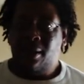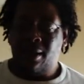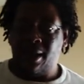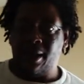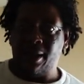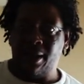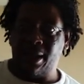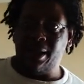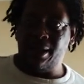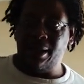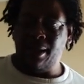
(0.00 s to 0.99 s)
Got a
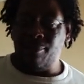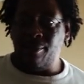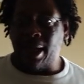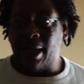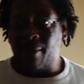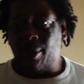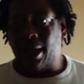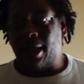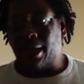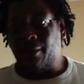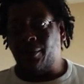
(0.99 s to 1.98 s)
nice deep back
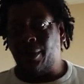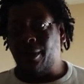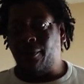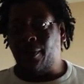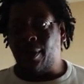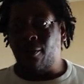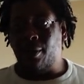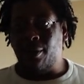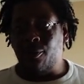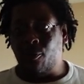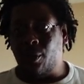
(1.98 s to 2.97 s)
pocket for your phone
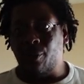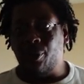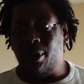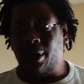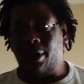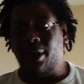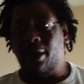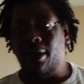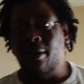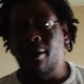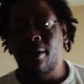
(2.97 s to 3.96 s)
if you want to put it
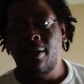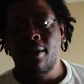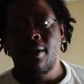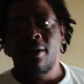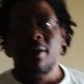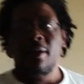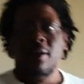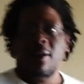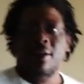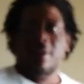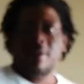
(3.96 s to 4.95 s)
there.
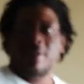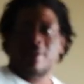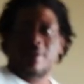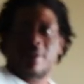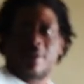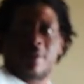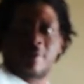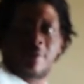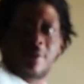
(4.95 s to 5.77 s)
Here now.